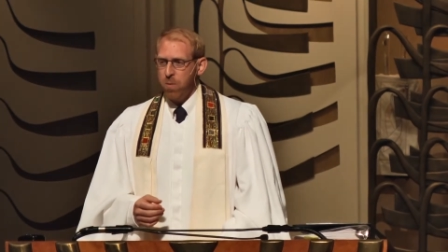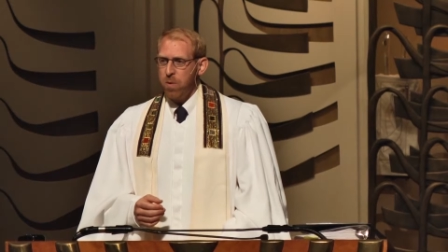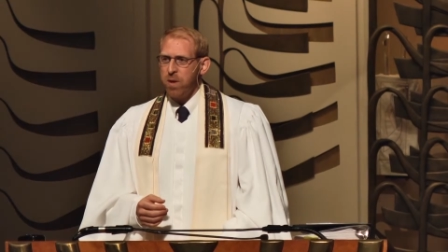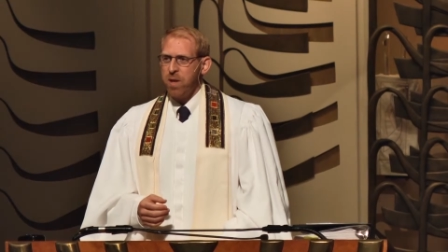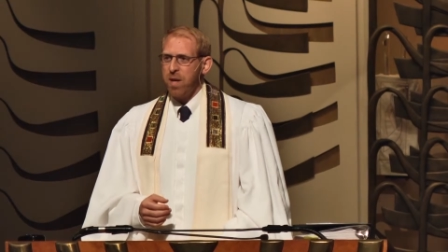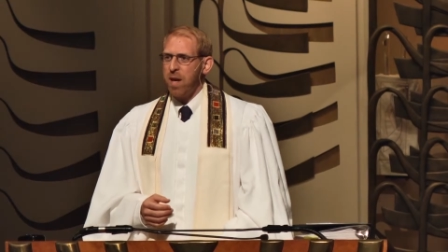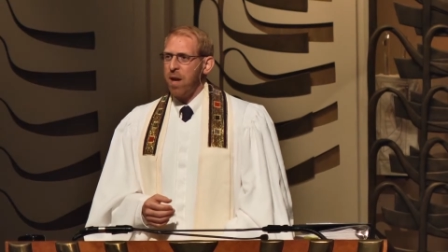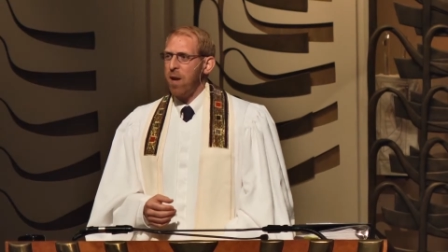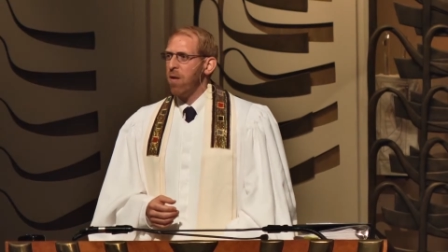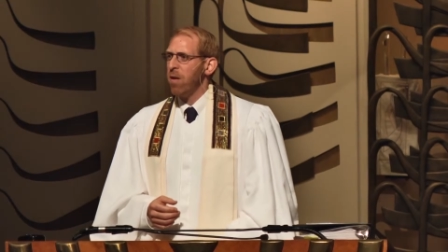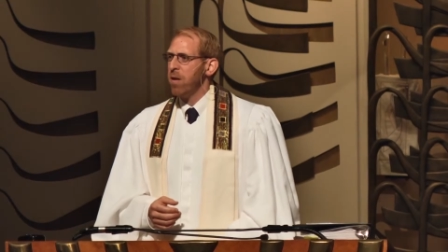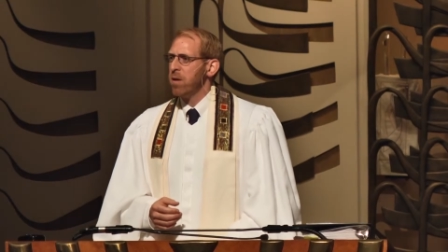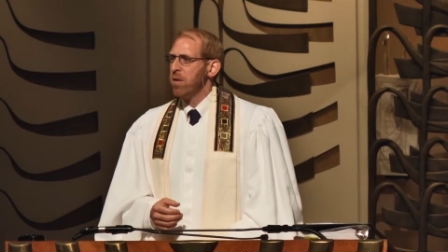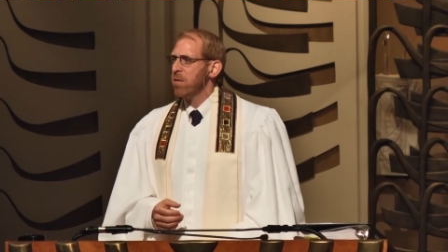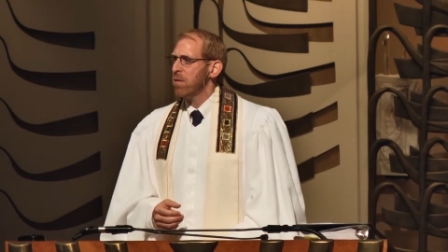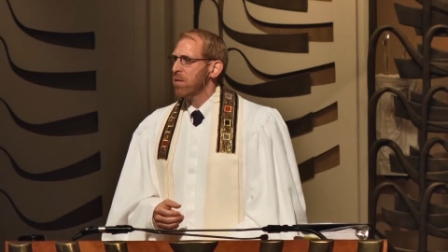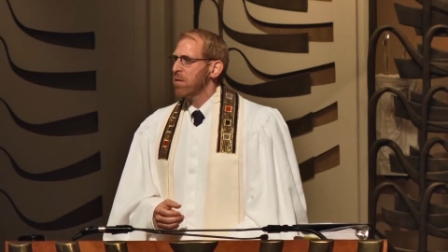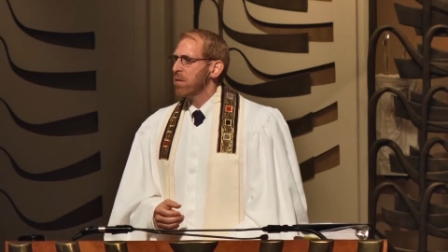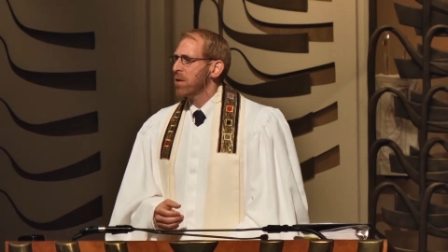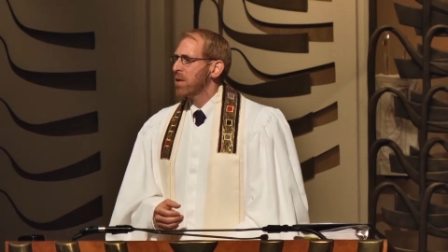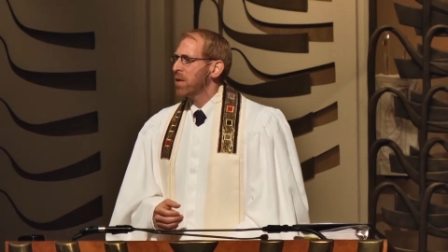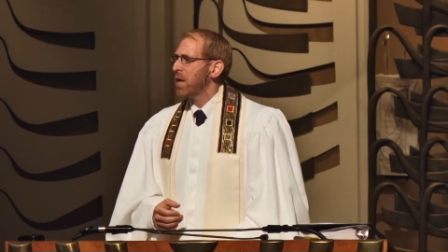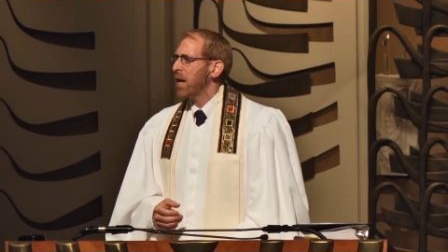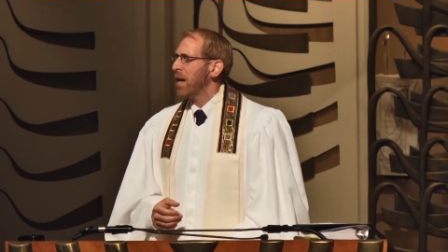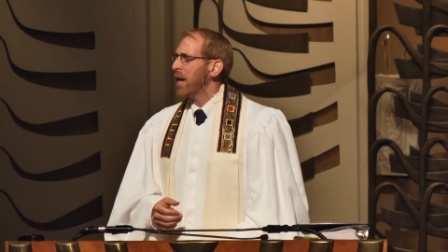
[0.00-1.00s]
When
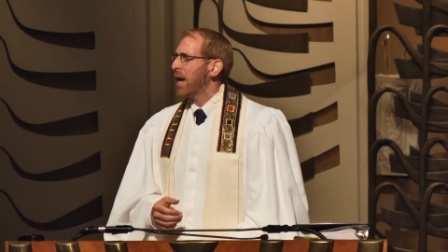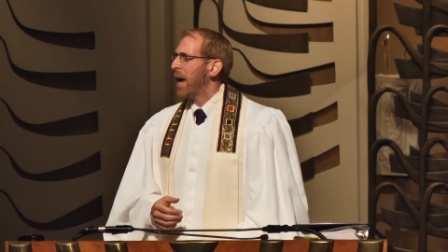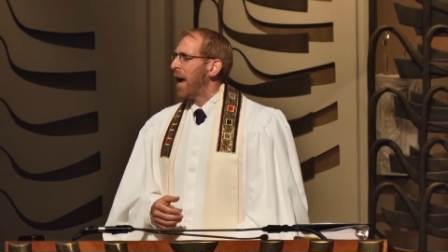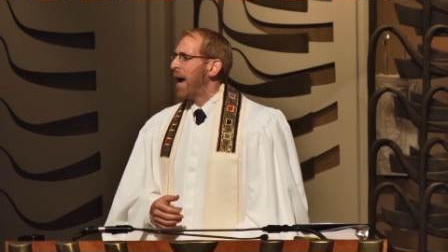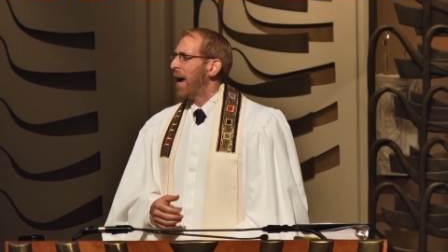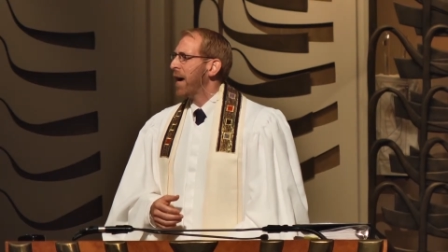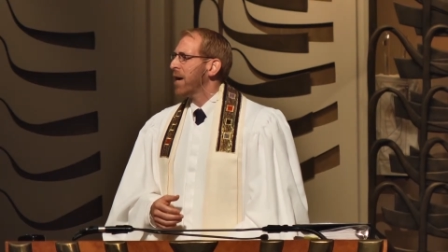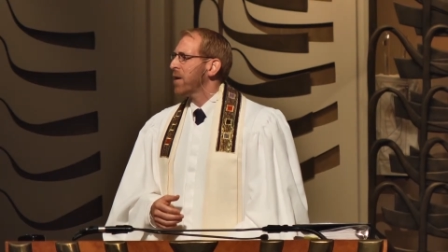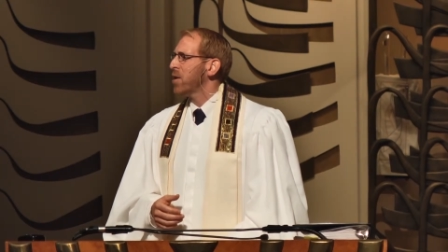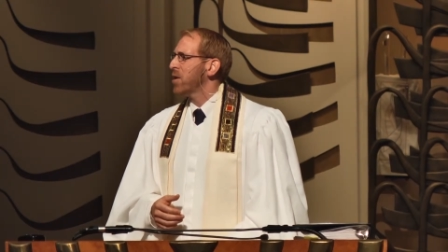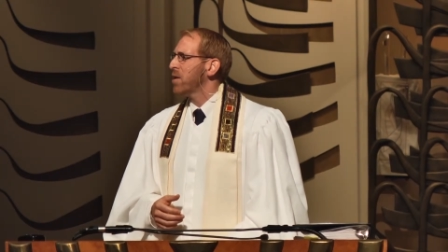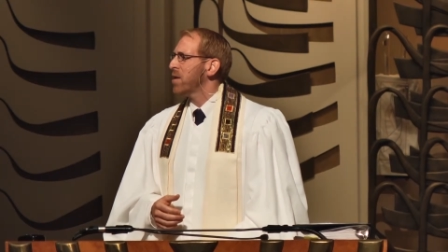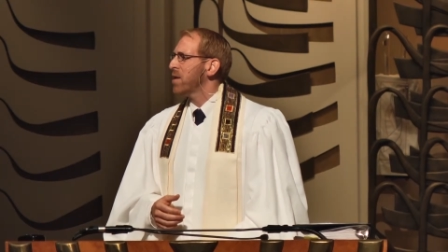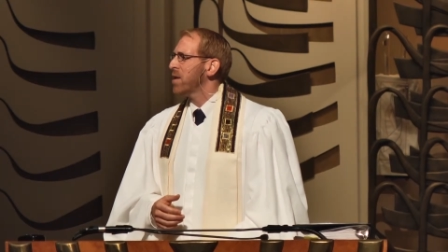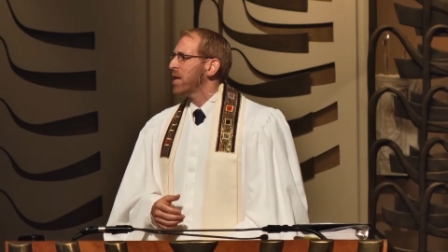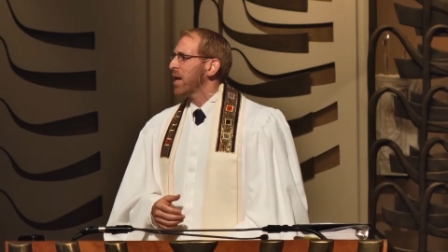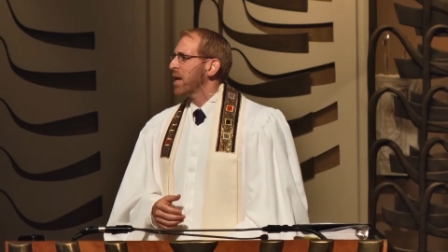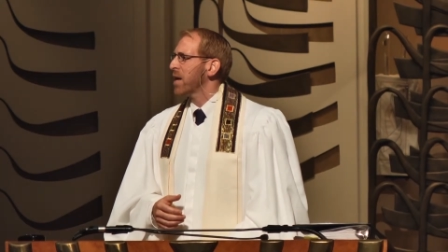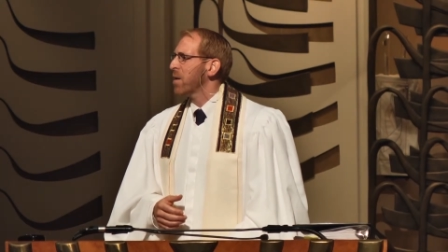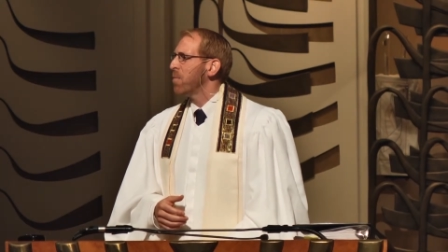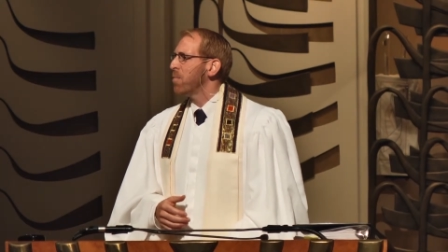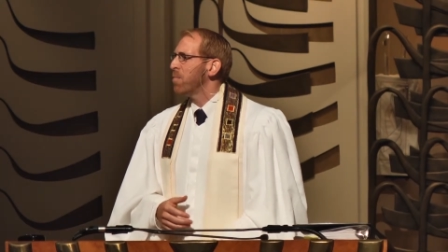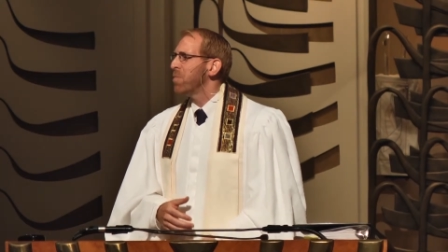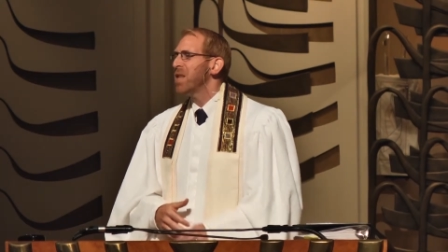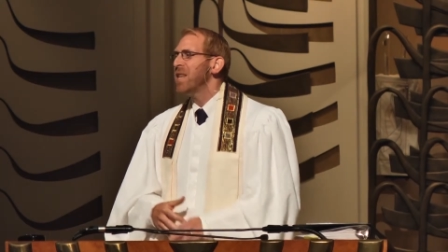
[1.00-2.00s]
characters take actions
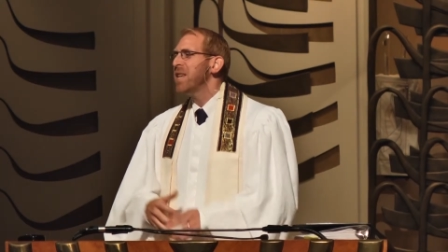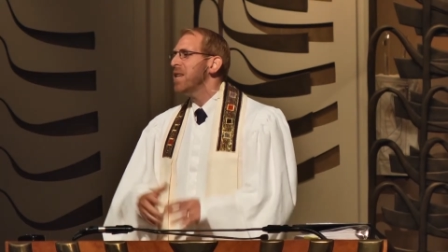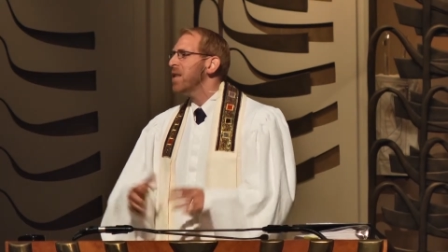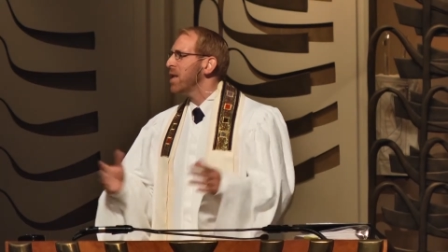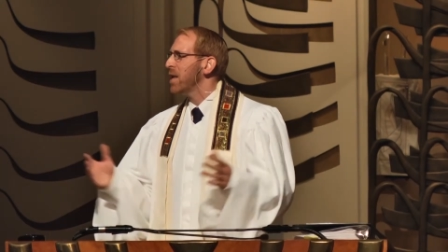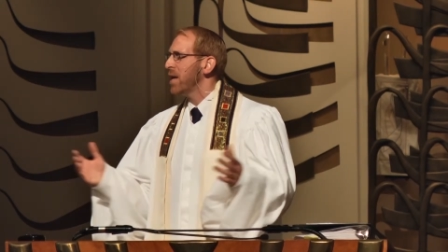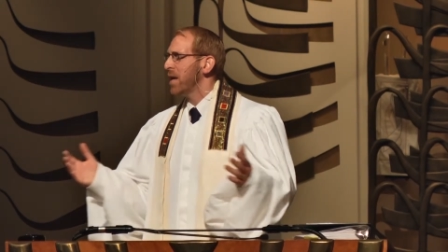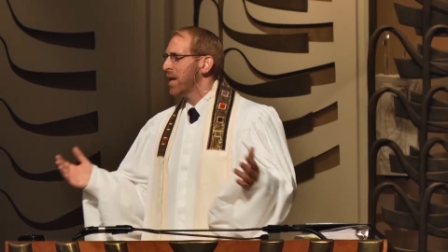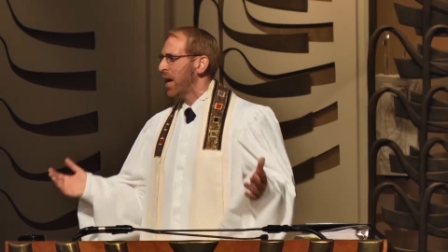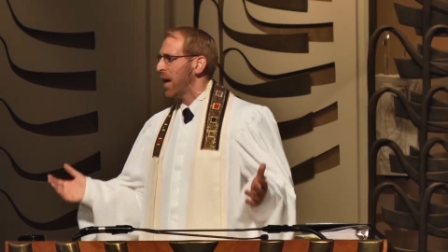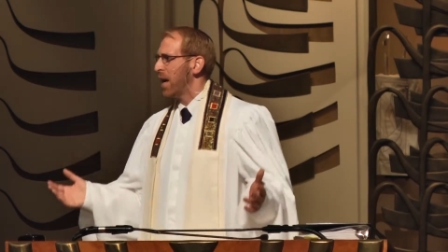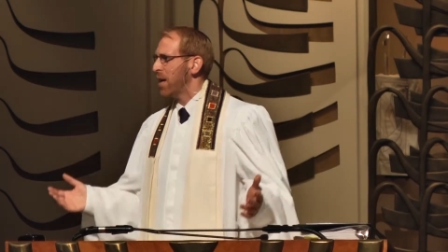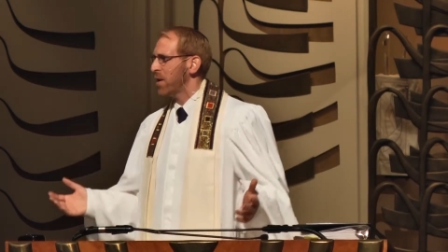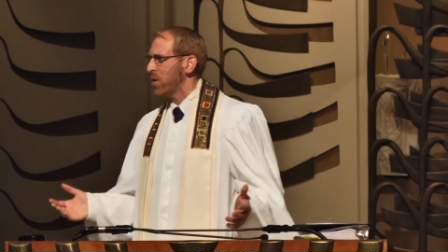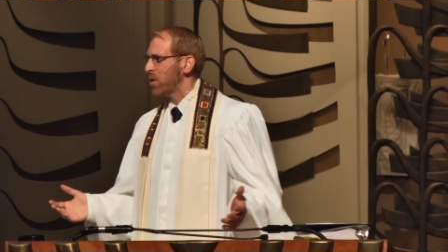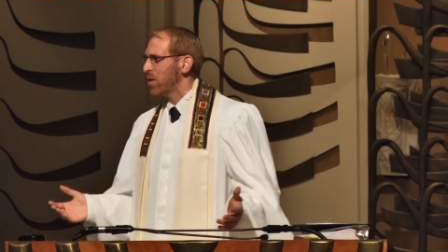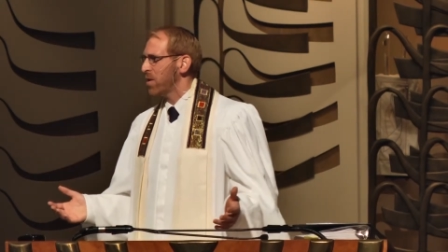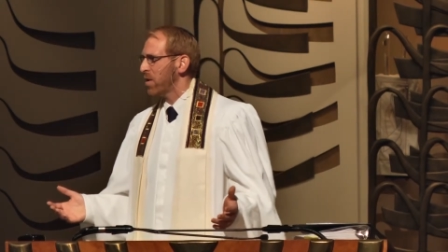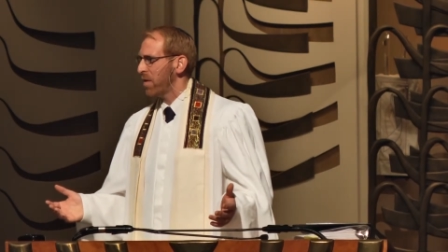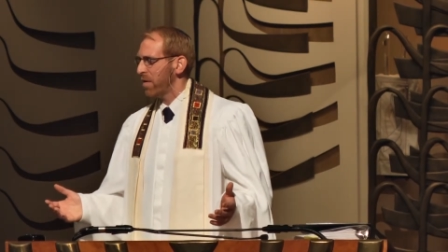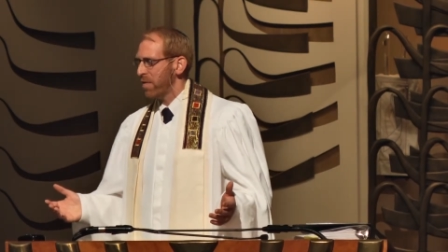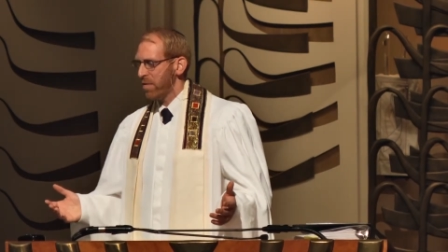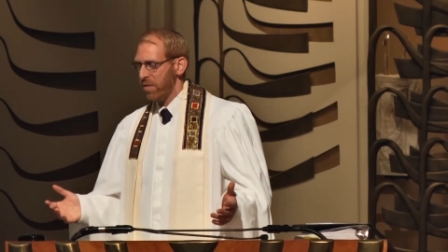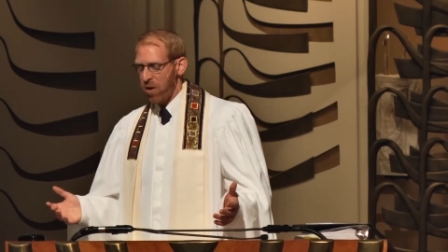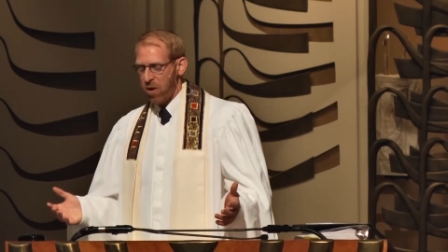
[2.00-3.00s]
that completely catch
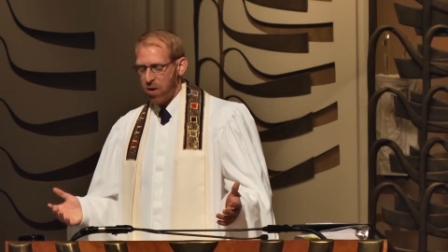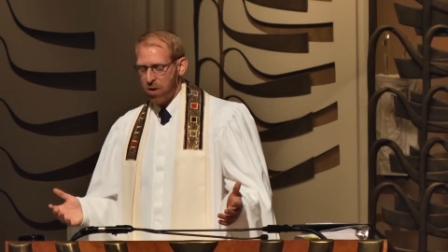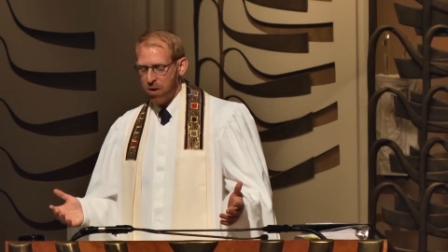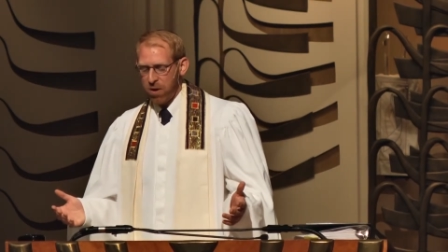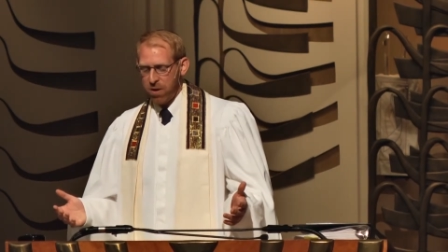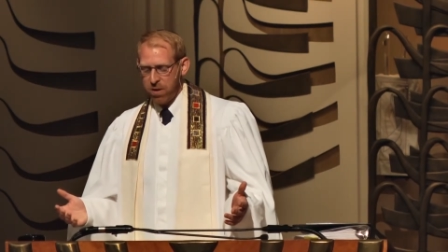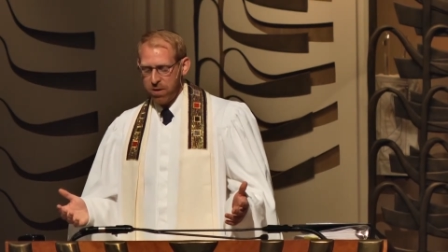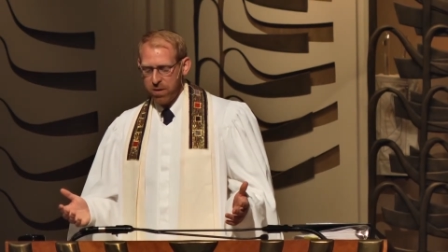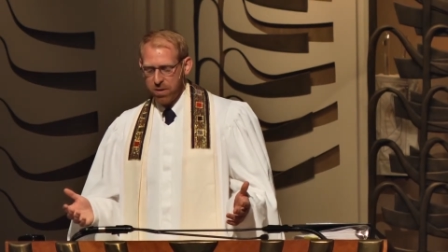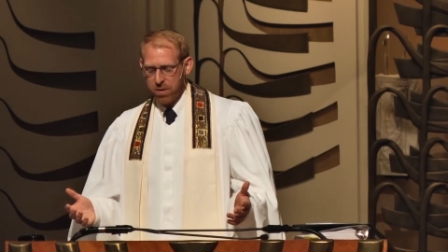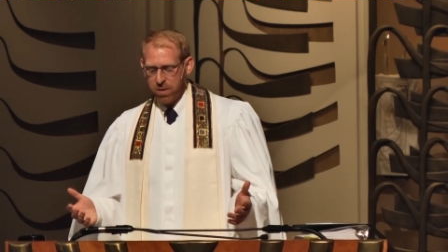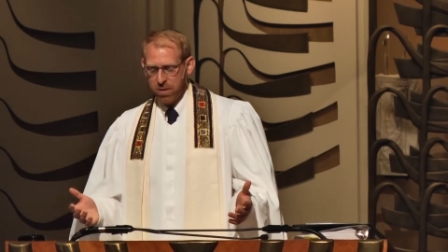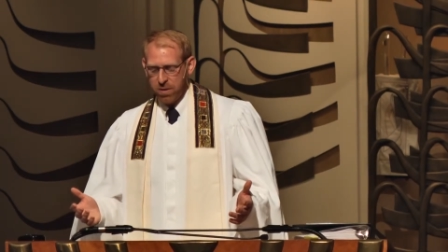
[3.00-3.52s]
us off guard,